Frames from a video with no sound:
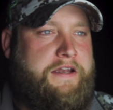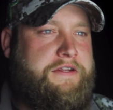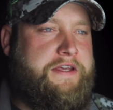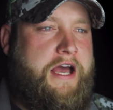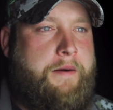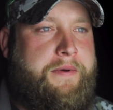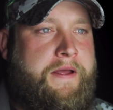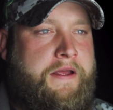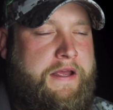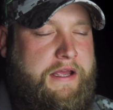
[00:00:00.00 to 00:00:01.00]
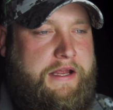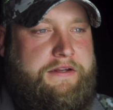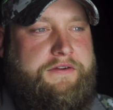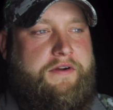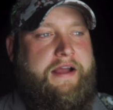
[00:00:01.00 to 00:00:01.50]
you cup it,
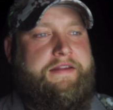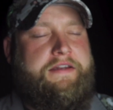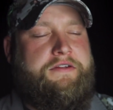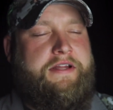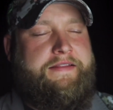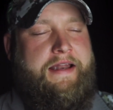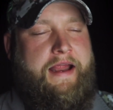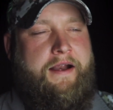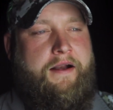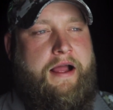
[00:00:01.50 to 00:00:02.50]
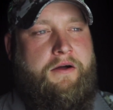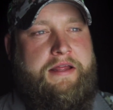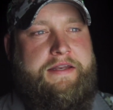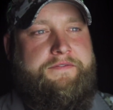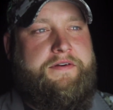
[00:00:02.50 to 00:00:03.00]
and you direct it, and you let that air out
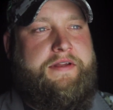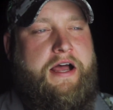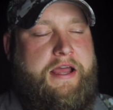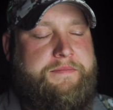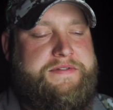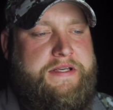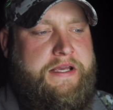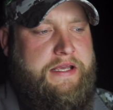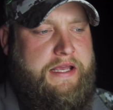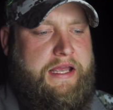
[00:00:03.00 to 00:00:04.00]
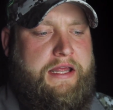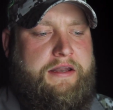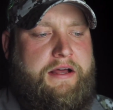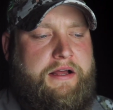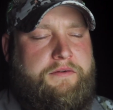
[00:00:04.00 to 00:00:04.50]
at different times,
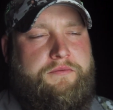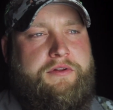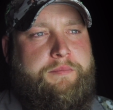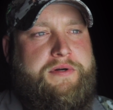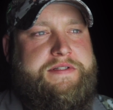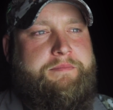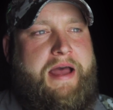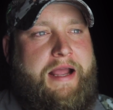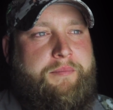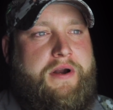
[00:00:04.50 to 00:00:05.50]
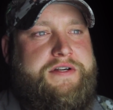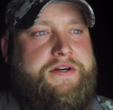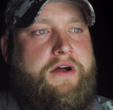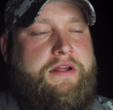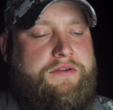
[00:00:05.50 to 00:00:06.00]
and uh, really put some back
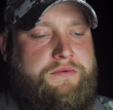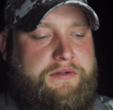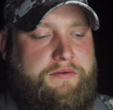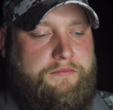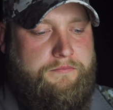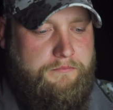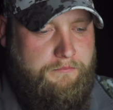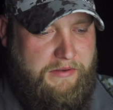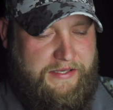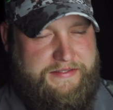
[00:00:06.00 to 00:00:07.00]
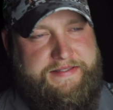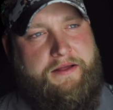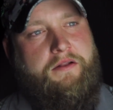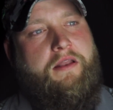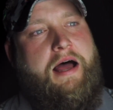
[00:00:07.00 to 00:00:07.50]
pressure on it, you can make it
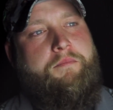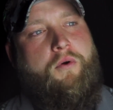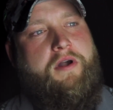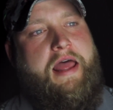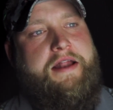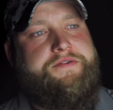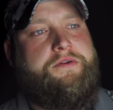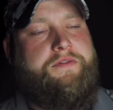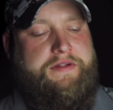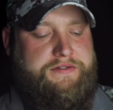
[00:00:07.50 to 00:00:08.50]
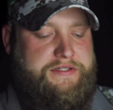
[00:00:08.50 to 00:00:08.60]
sound a lot more natural than